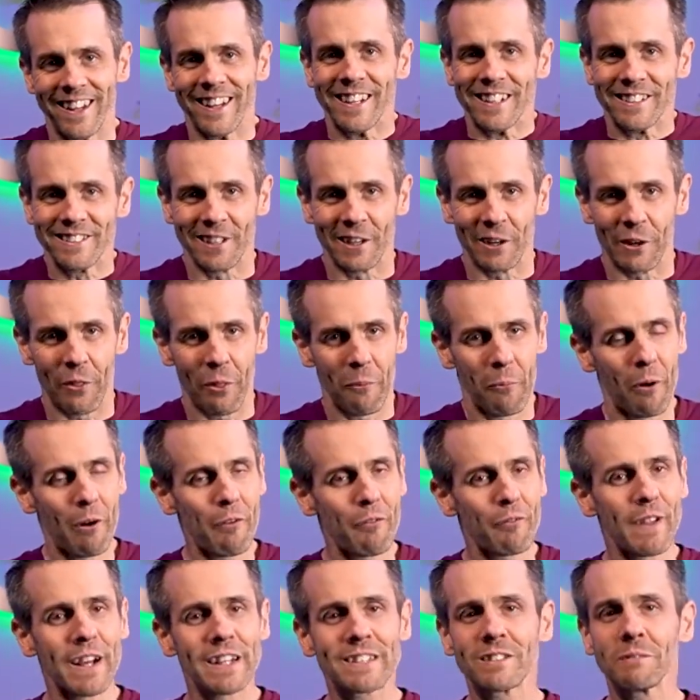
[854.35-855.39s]
So the more
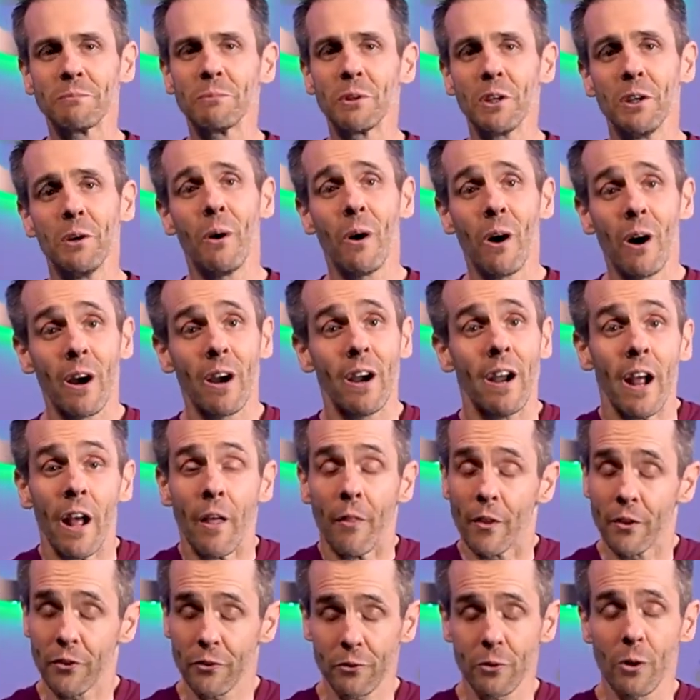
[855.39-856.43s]
flexible you are,
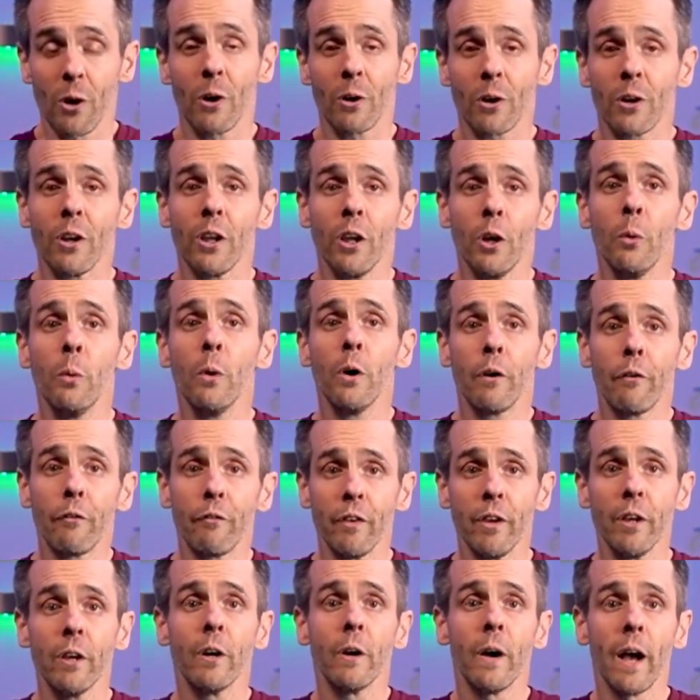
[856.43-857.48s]
the stronger you will
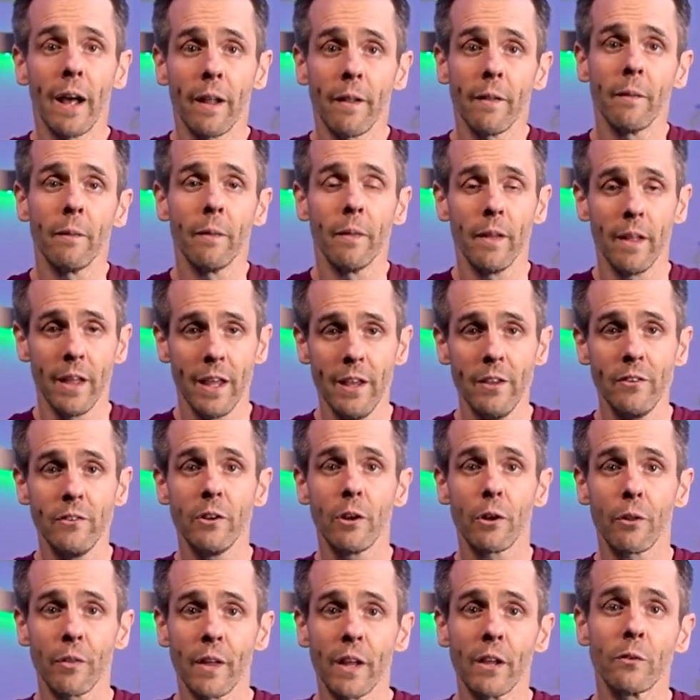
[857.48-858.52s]
feel and the easier
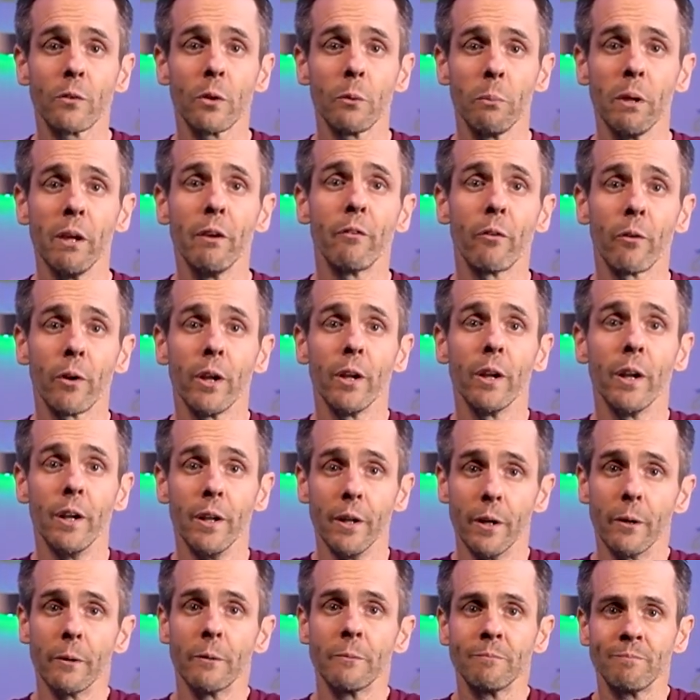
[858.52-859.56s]
things will be for you to
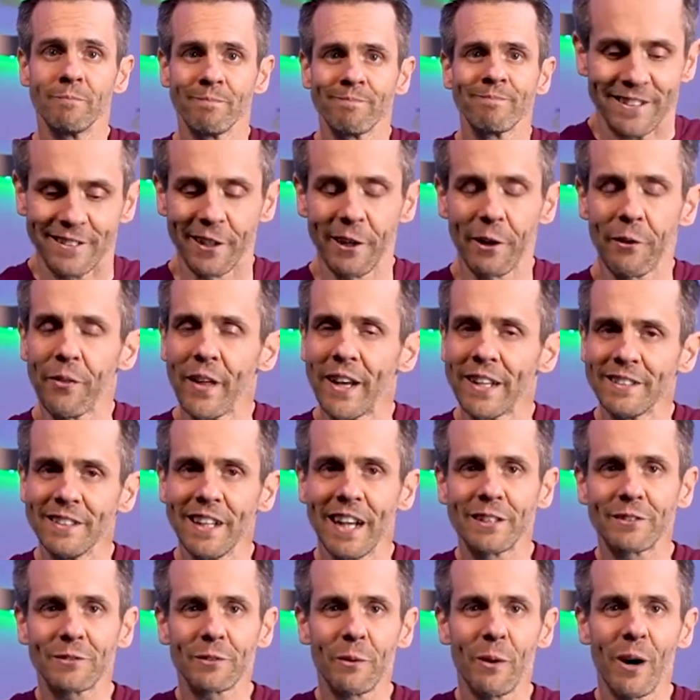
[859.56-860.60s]
do. So thanks you
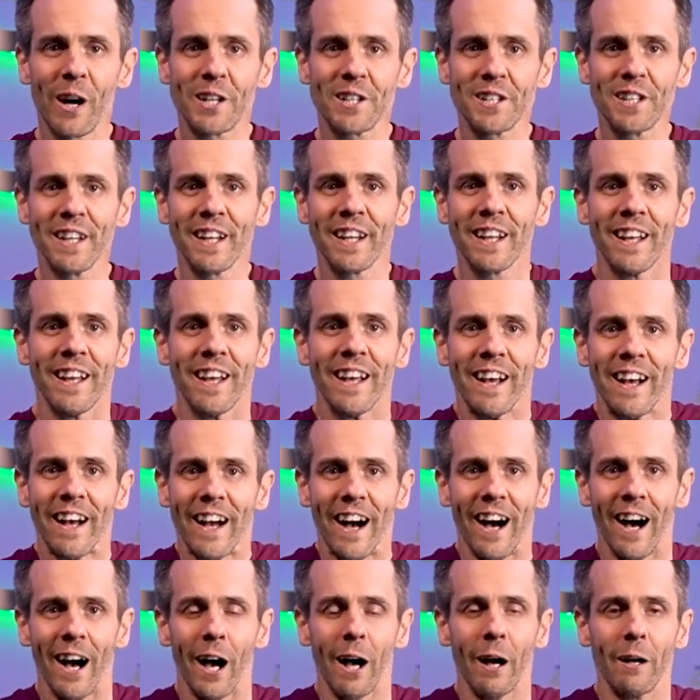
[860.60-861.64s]
guys for watching.
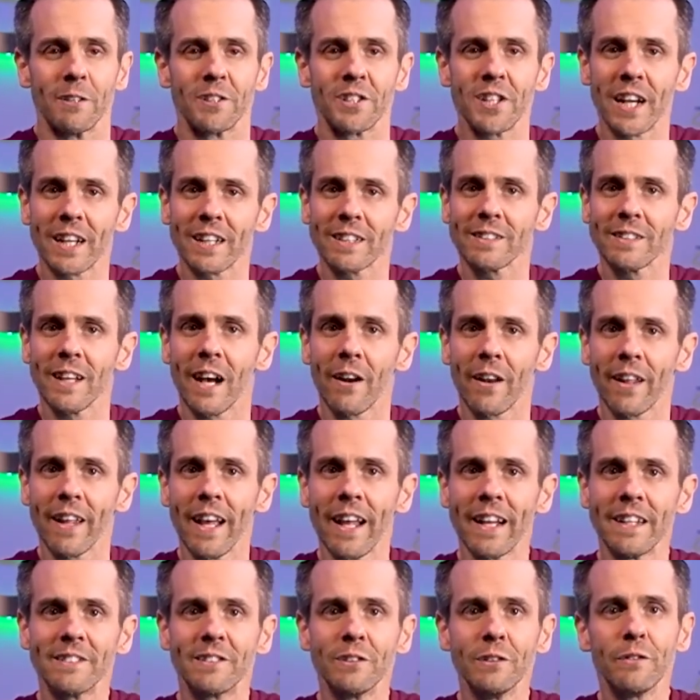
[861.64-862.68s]
Check us out again
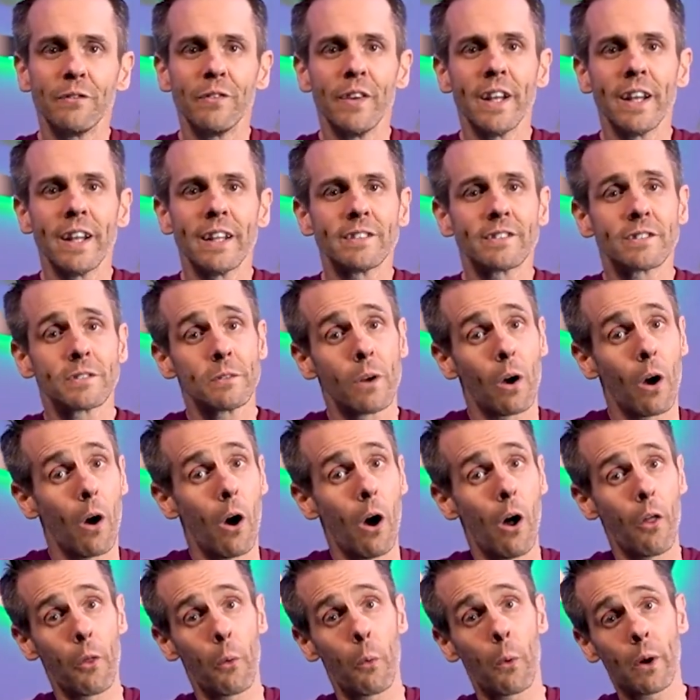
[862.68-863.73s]
at Zoot Fitness.
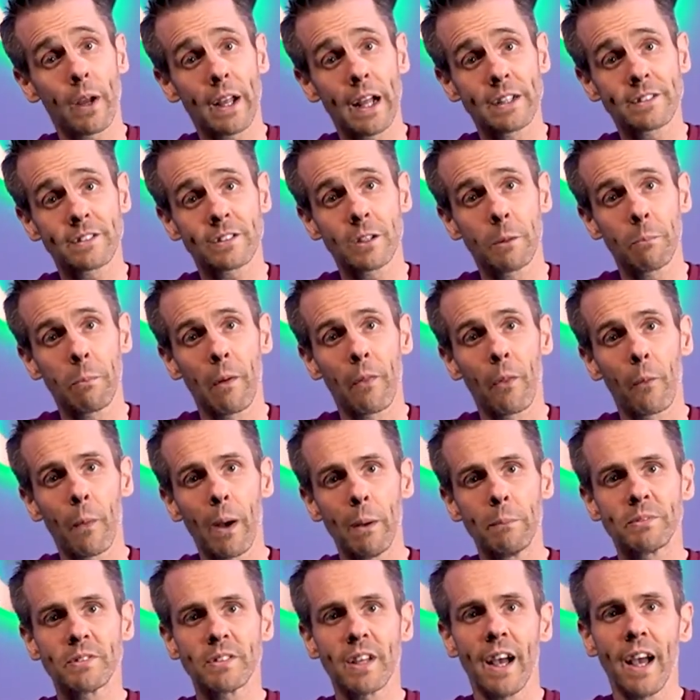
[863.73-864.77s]
All the workouts are up on the
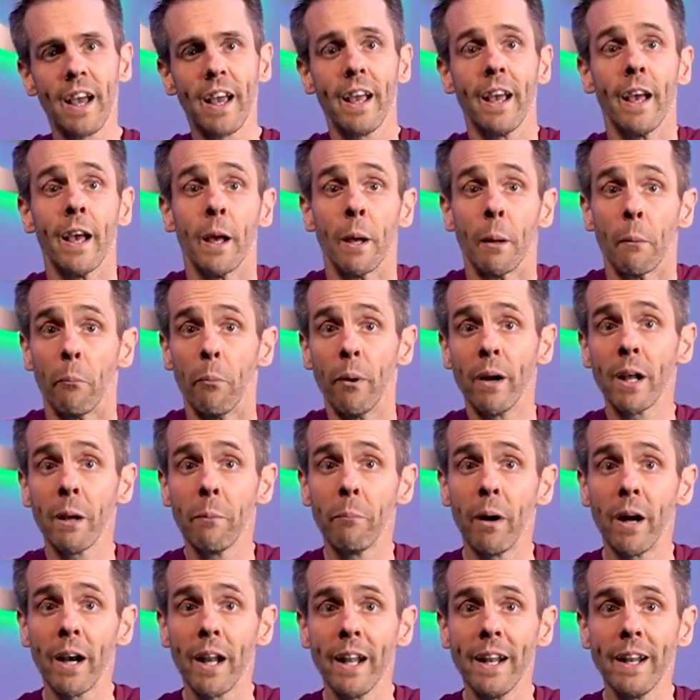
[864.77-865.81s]
website. Bring a
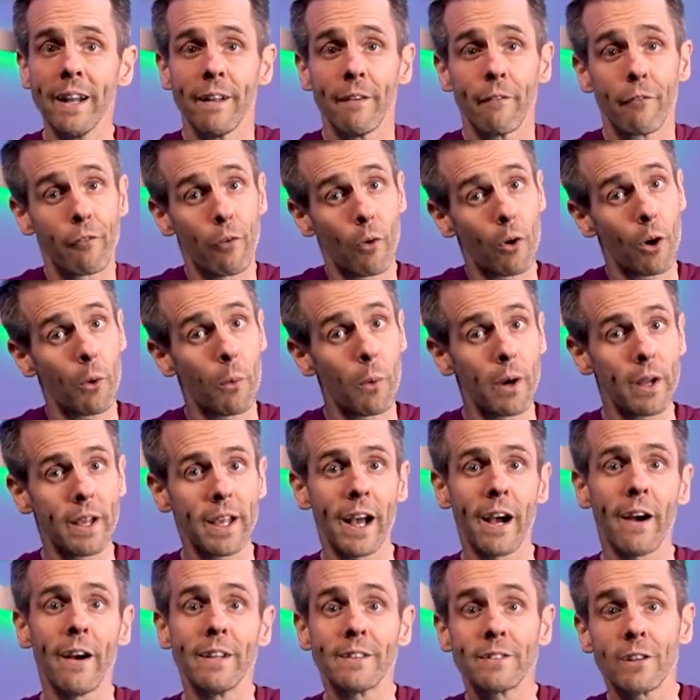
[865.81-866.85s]
buddy for a
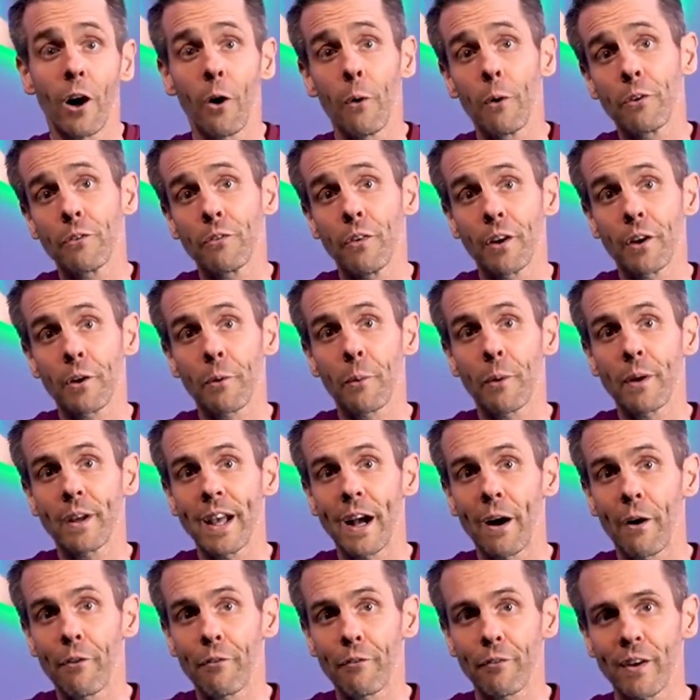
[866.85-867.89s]
workout. It's always fun to work
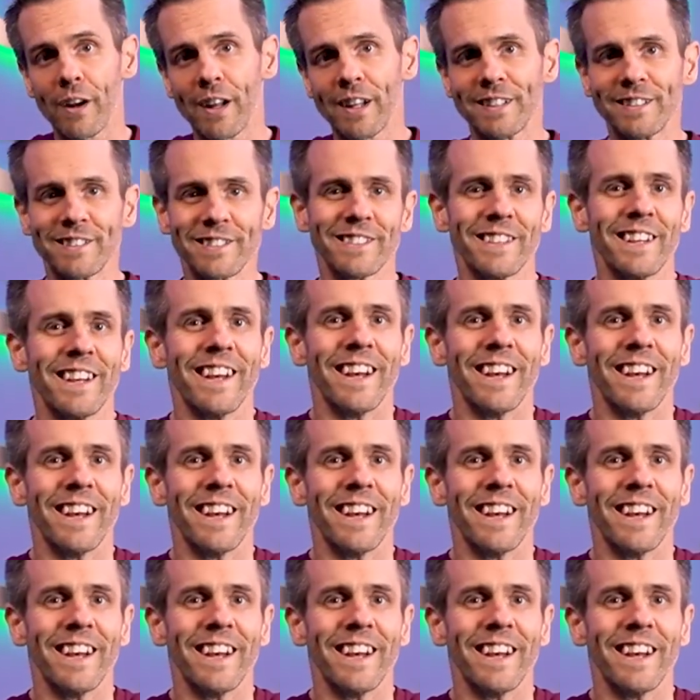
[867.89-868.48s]
out with friends.